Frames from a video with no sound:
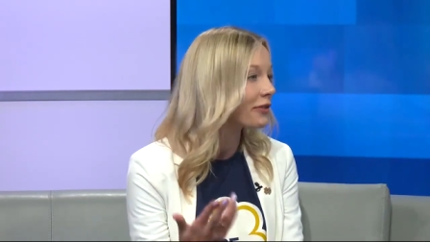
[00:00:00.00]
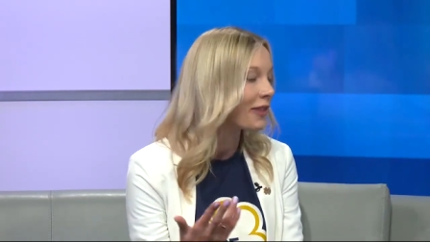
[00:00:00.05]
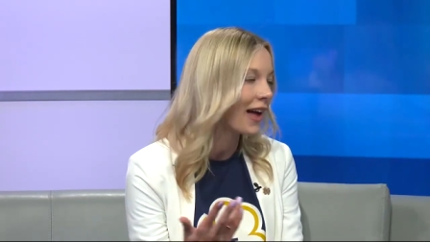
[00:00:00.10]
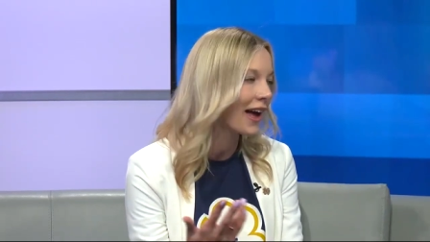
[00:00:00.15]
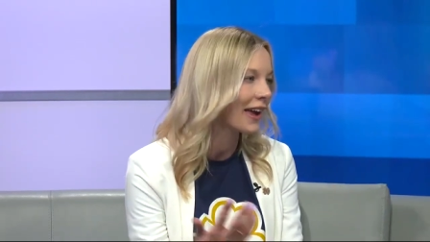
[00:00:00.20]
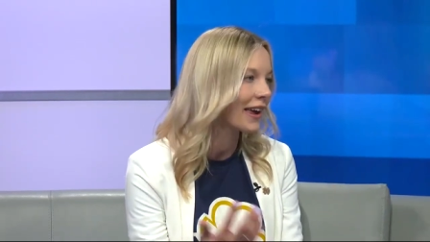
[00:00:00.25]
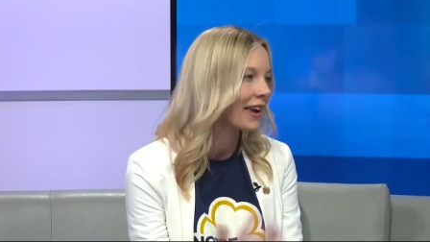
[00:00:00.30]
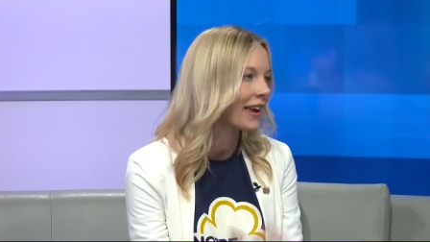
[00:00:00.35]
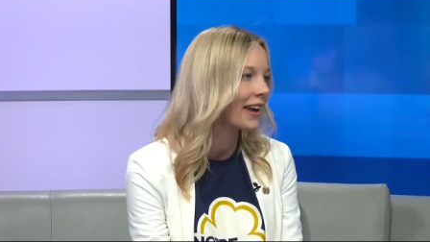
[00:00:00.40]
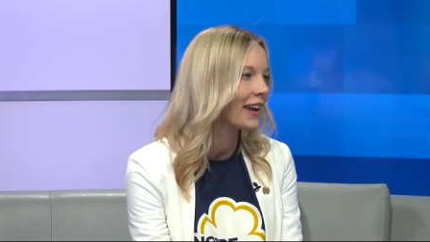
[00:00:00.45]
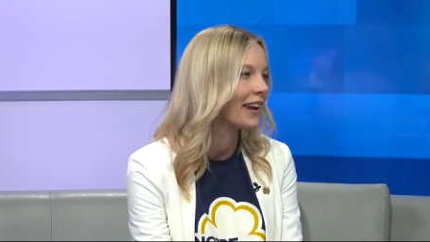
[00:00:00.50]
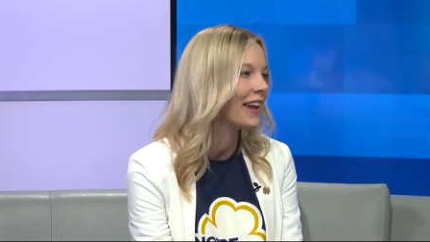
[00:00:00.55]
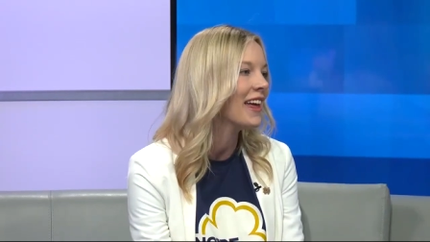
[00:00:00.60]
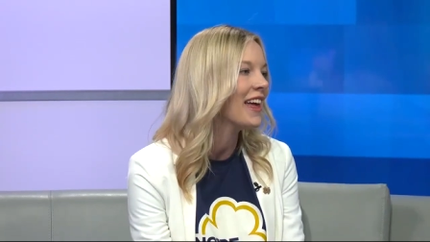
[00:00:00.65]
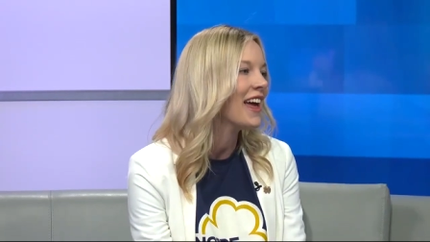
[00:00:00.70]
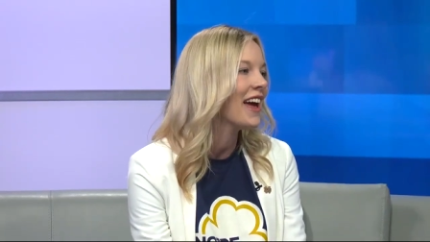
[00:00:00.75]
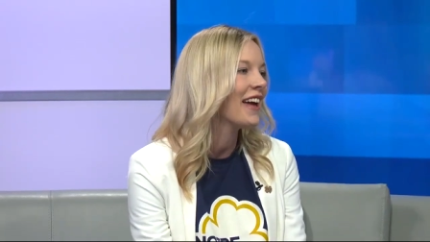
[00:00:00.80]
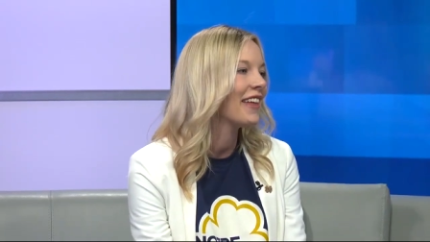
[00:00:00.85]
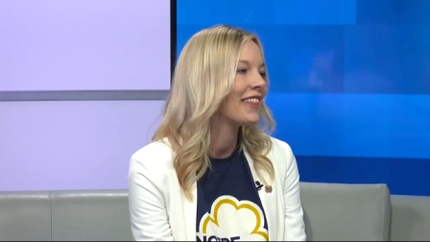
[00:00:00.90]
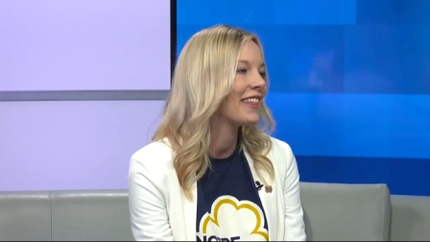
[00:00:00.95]
flying in
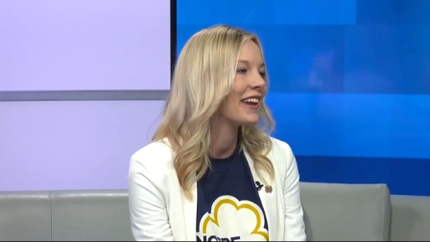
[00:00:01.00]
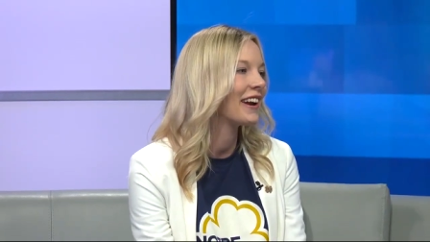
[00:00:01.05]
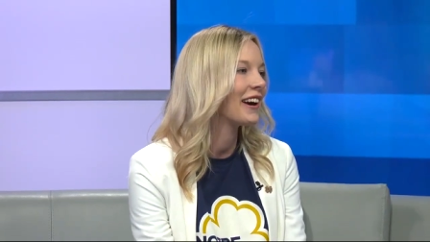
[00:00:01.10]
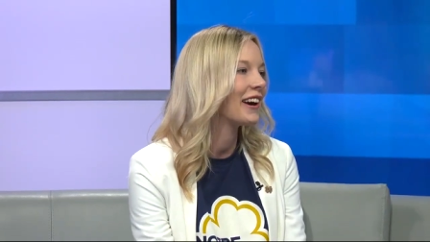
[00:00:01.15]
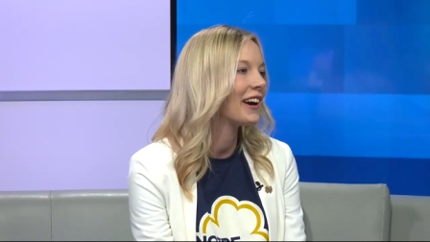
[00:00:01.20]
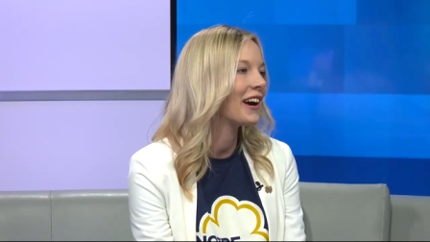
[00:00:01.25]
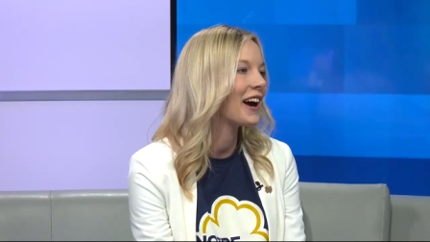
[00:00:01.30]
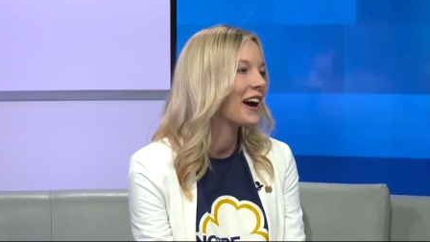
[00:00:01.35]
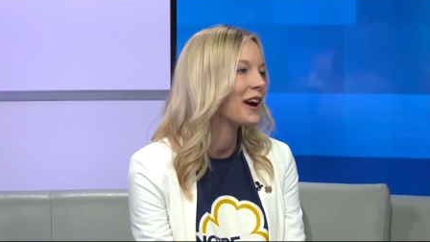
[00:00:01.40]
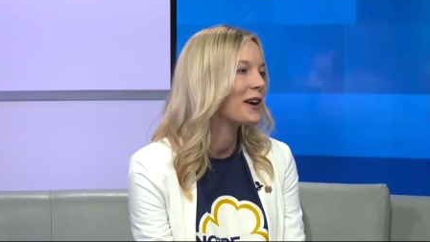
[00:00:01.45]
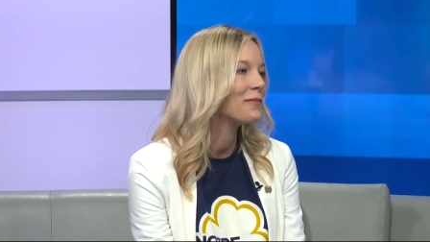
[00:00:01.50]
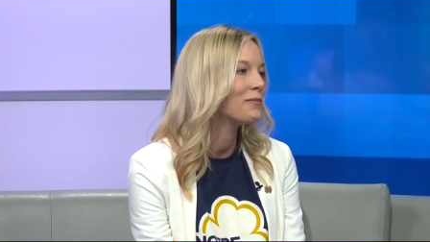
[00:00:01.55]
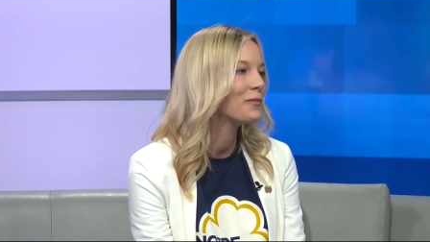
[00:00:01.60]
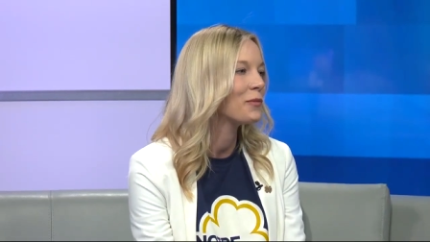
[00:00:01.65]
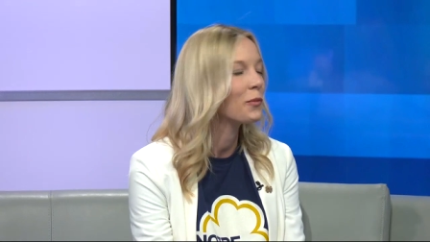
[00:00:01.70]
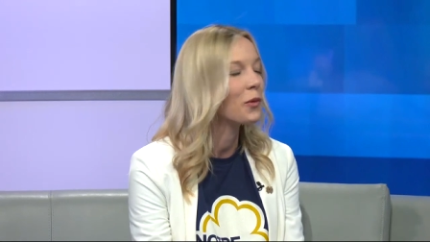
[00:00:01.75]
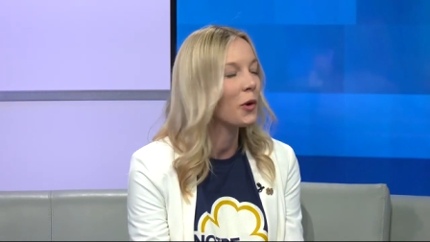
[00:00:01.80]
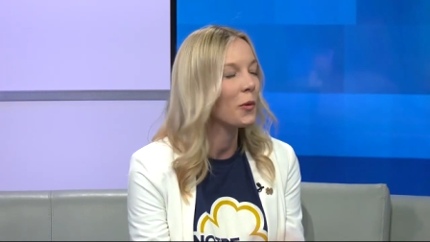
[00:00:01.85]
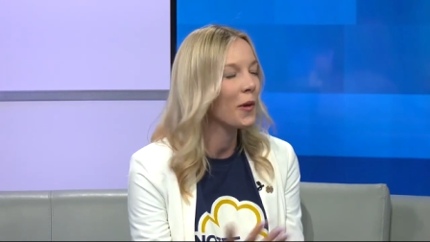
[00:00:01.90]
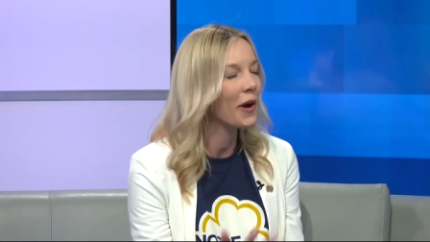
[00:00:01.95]
that are um,
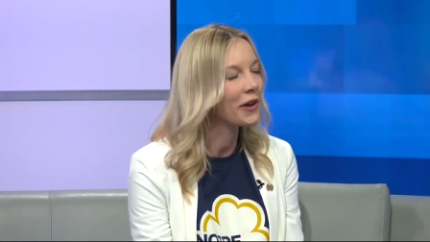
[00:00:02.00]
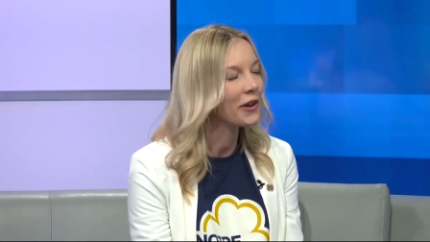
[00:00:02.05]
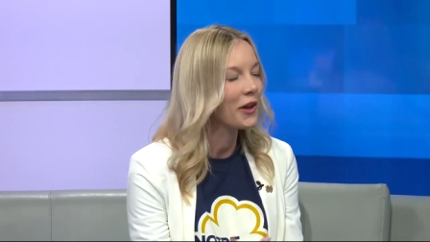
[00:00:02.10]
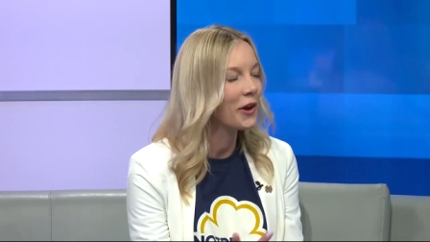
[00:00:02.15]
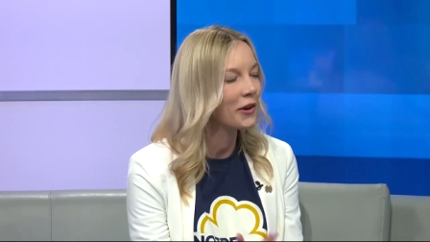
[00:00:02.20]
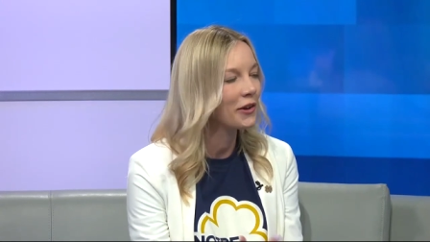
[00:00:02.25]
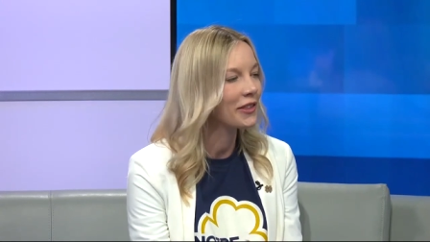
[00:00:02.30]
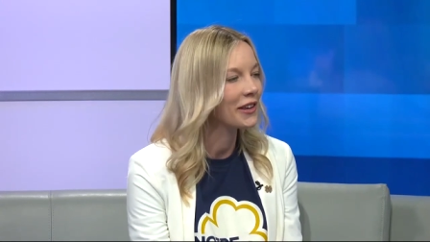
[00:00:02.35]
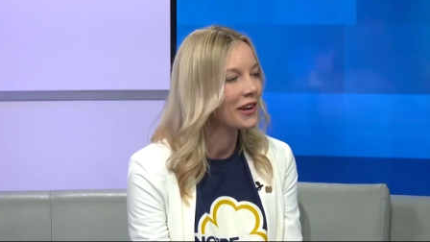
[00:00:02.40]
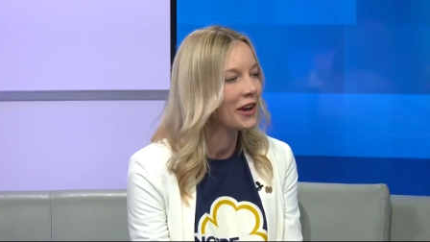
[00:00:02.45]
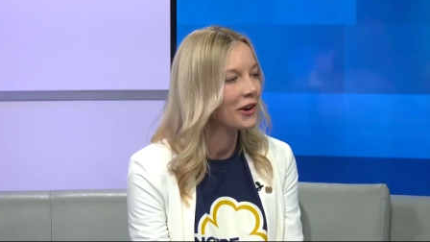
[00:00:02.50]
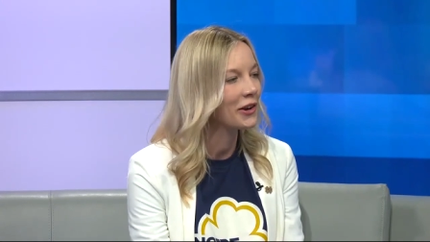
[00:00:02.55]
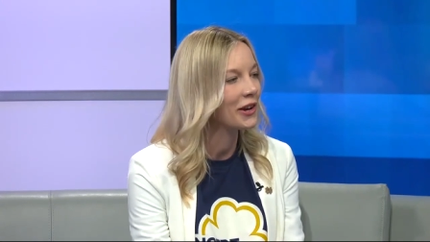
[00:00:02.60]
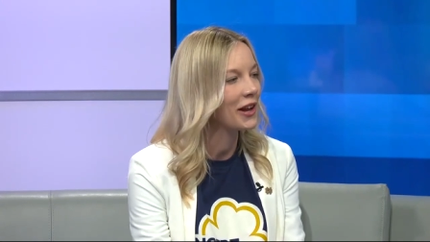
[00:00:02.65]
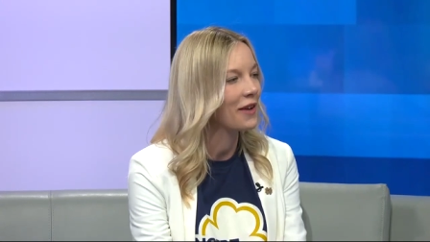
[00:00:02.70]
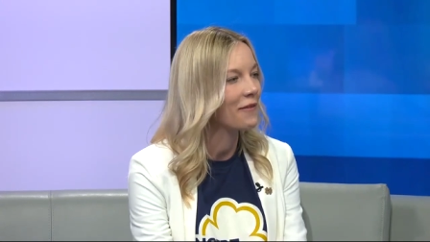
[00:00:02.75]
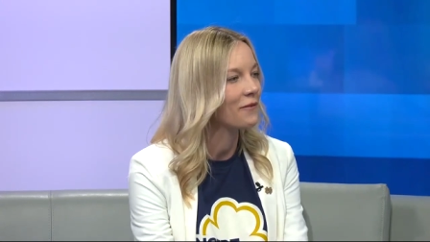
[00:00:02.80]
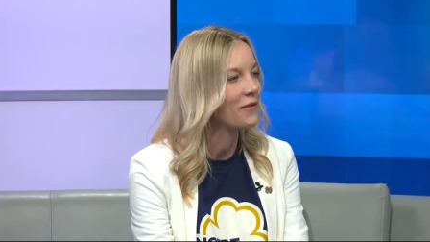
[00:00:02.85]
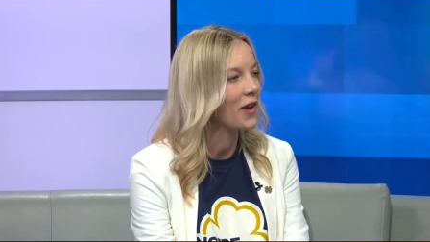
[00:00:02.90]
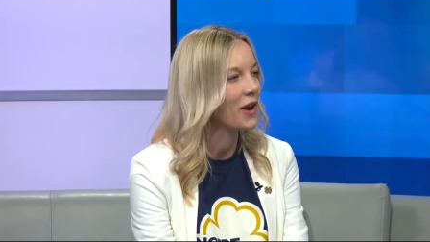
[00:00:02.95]
more well known in the Notre
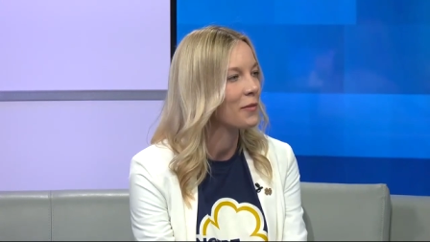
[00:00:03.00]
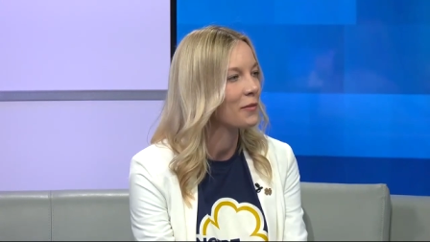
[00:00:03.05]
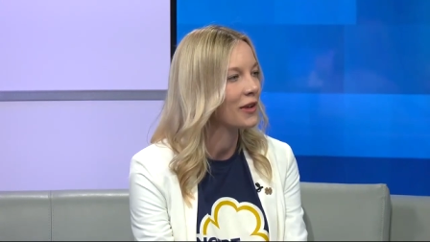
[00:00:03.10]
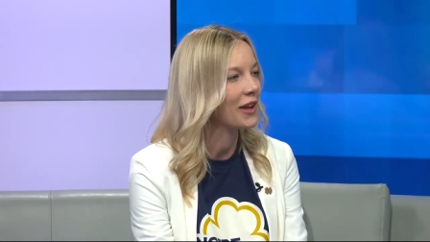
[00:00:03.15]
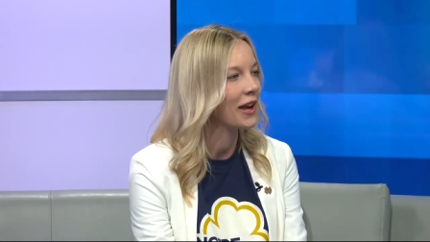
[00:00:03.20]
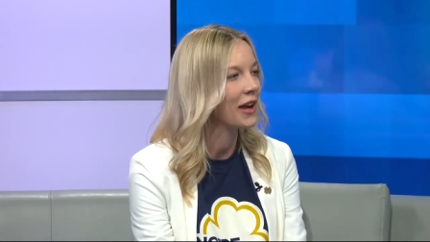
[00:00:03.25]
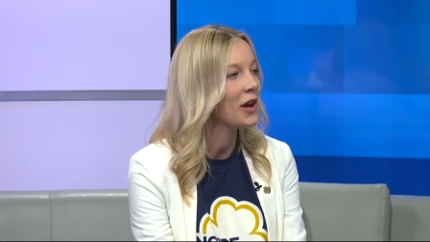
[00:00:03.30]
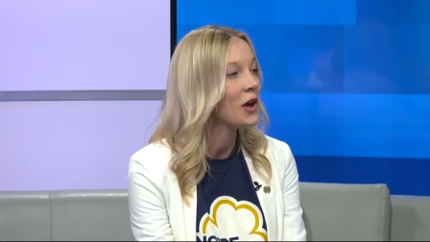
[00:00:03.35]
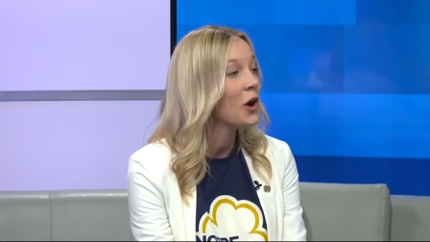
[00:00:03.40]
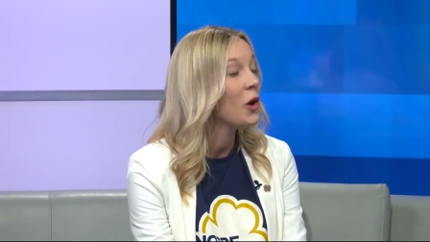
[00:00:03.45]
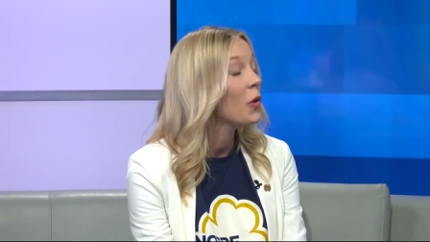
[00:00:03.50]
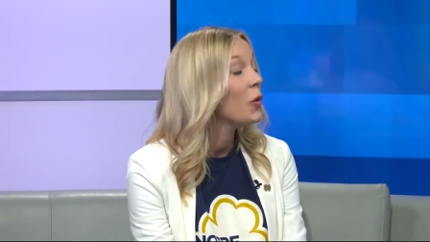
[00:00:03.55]
Dame family.